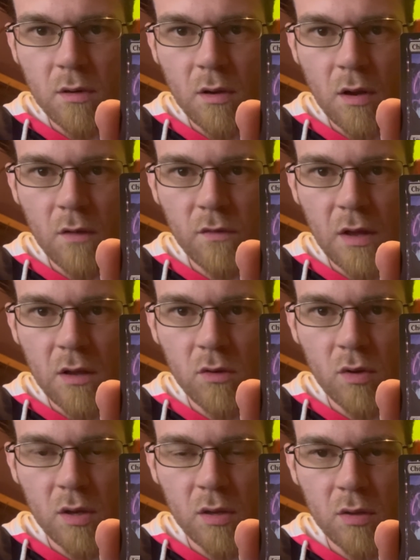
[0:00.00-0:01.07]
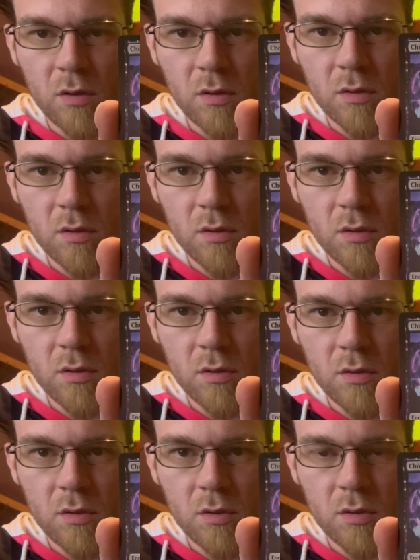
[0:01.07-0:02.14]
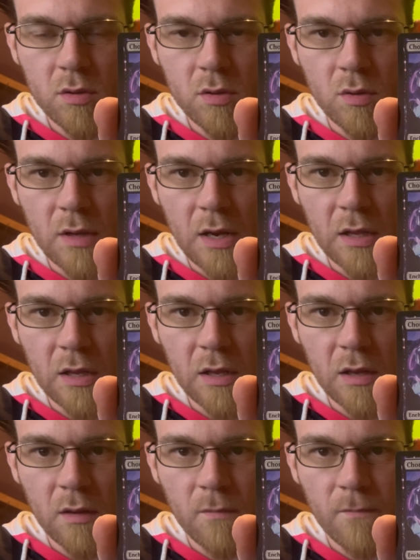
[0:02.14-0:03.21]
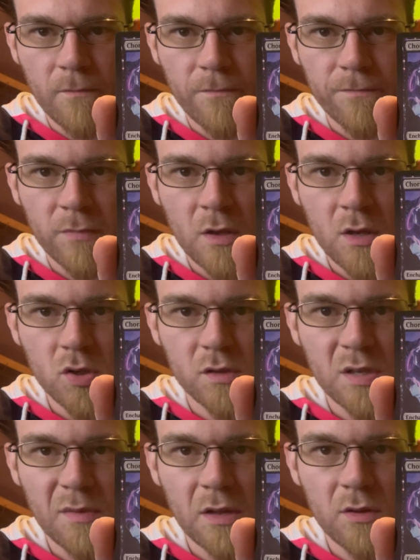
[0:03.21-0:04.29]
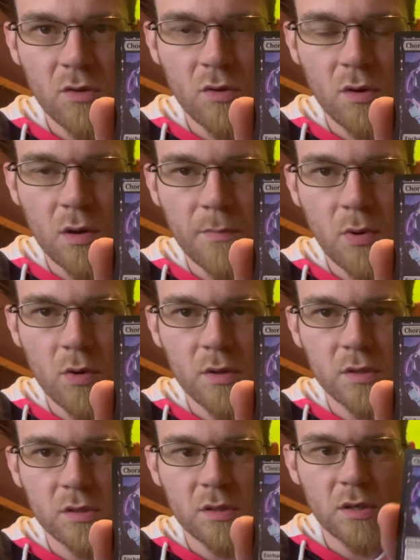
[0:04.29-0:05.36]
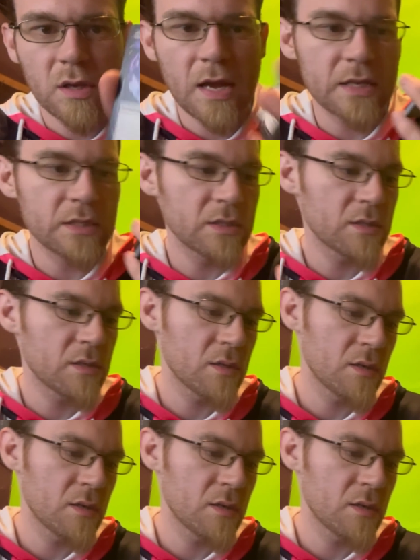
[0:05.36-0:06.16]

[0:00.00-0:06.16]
And then you can do that again. So if something in your opponent's thing has